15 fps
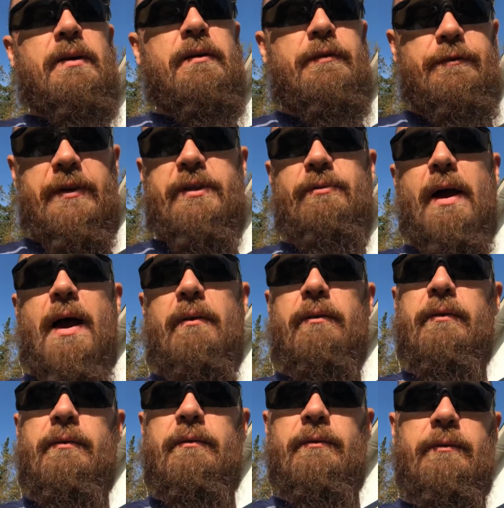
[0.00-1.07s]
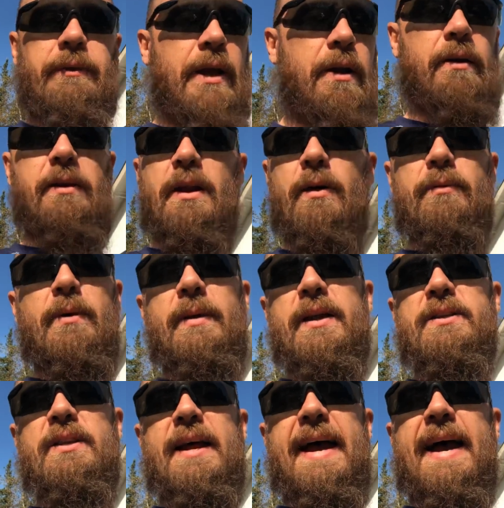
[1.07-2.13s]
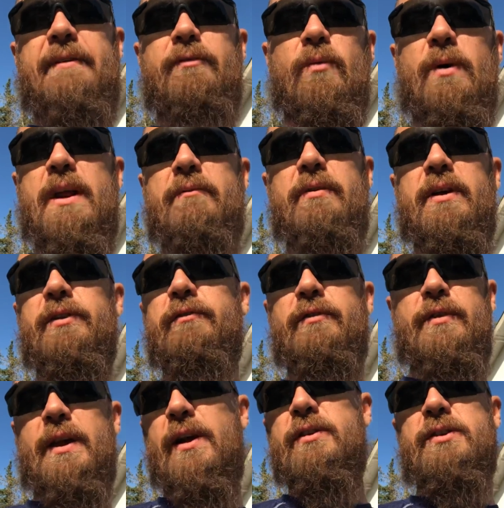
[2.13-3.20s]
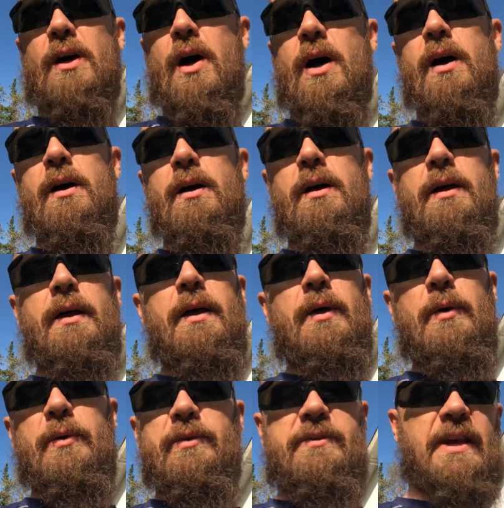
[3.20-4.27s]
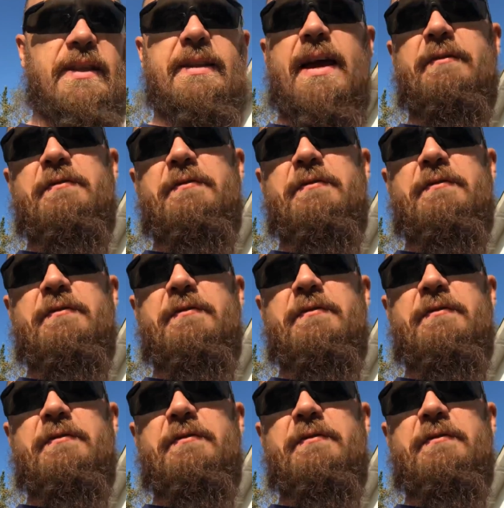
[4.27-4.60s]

figure out their 1.5 inches or whatever it is for their saw, set that